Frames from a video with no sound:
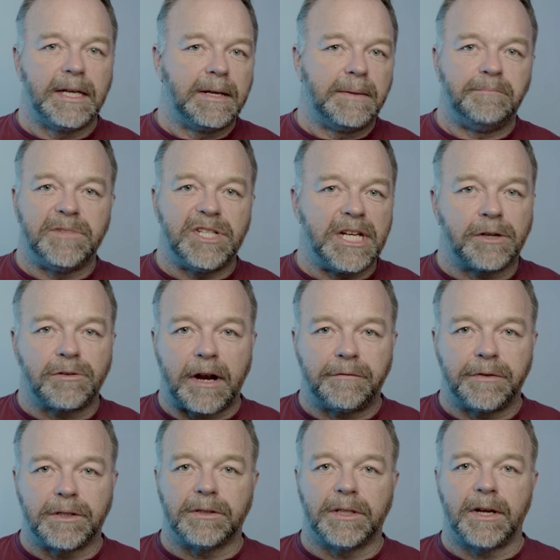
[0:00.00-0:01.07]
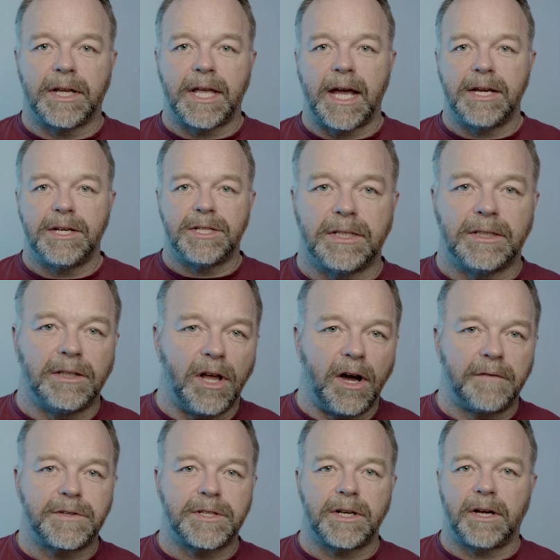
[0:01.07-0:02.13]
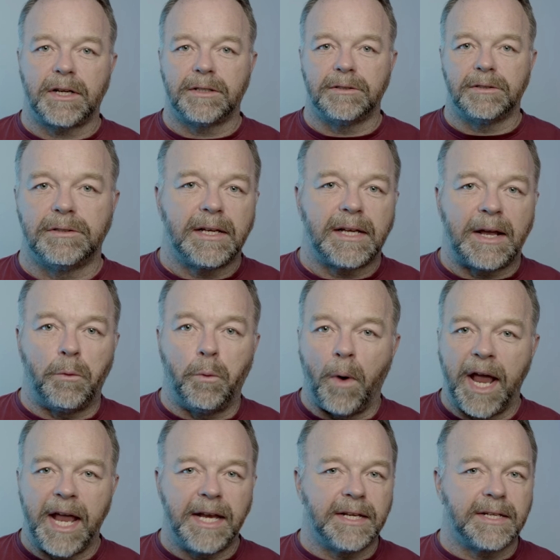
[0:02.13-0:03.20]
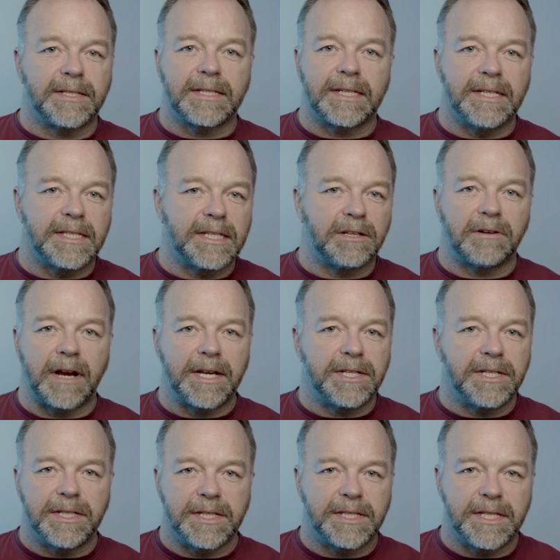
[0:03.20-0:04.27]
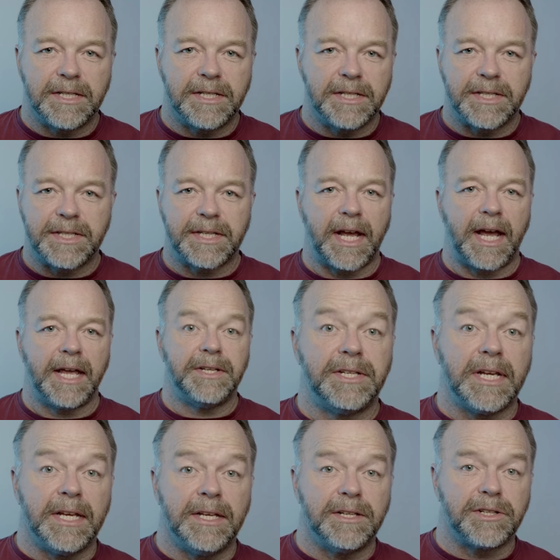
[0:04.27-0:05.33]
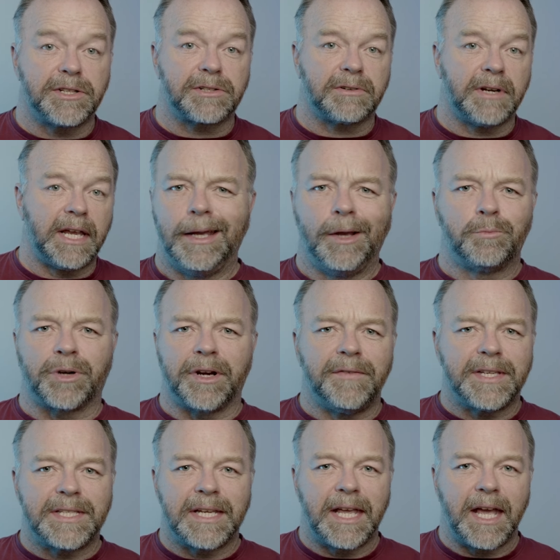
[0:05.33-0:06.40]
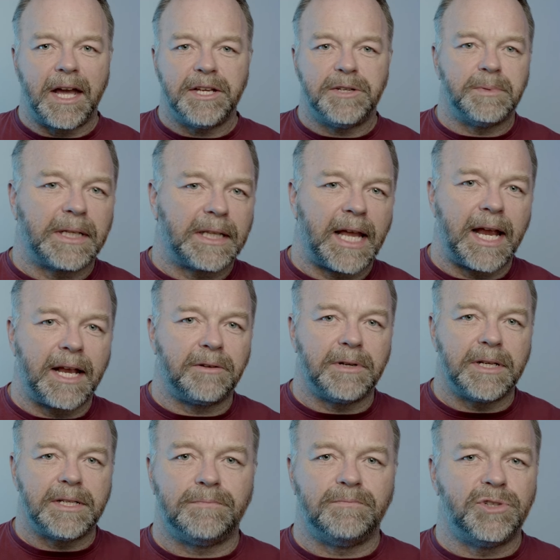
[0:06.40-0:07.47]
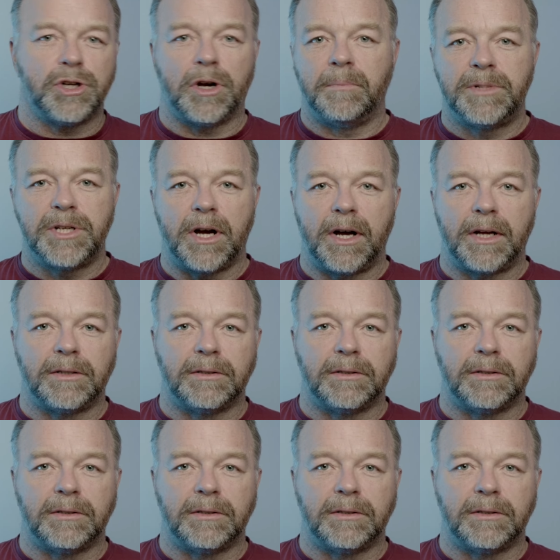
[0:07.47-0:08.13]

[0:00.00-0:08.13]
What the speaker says: geographical location, life cycle, awareness, consideration, decision stage, industry, previous engagement, language, job title,